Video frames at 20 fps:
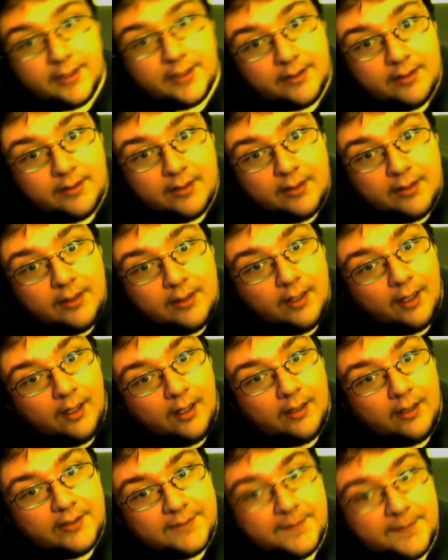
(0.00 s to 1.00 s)
it,
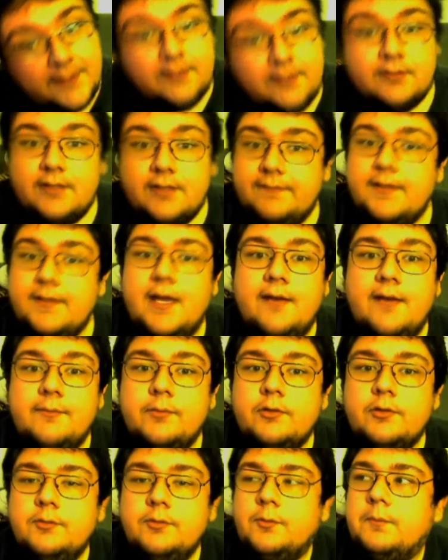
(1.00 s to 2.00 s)
especially if you have
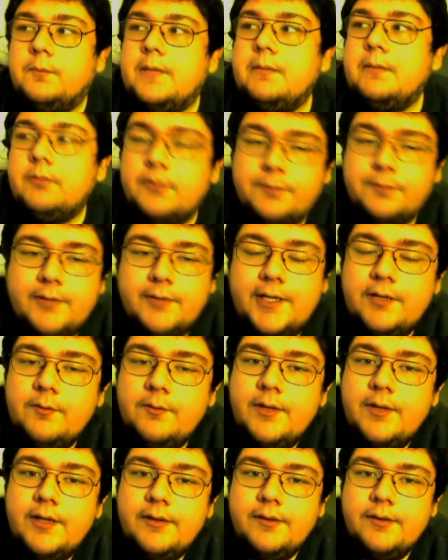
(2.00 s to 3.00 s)
multiple people to play it
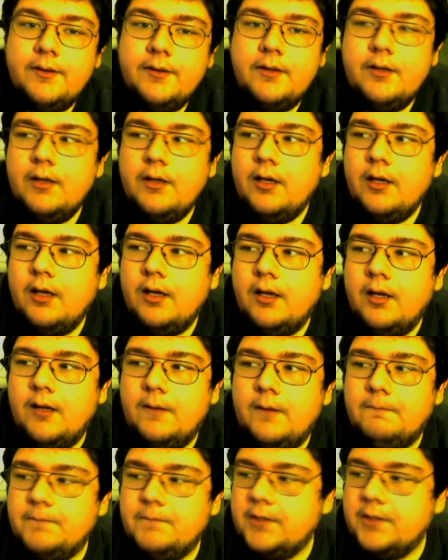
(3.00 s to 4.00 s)
with.
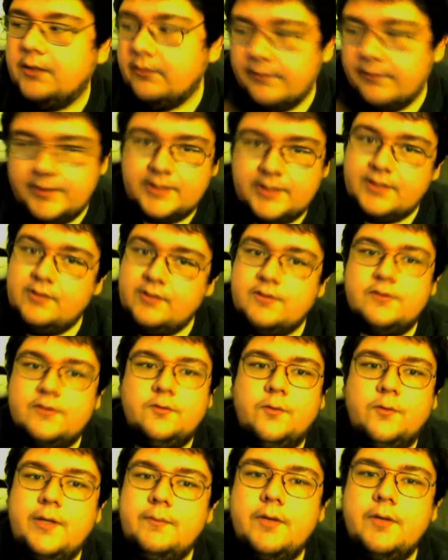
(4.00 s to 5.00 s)
It just uses the
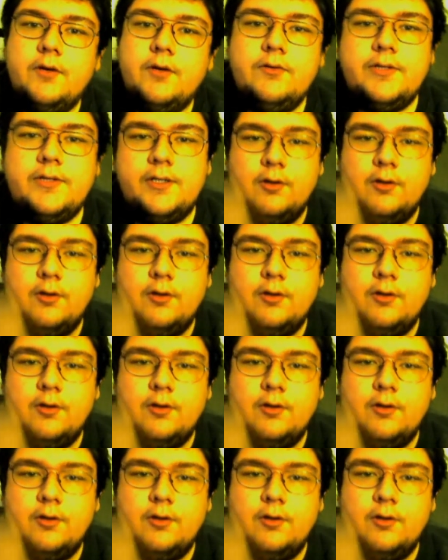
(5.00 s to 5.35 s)
Wii mode.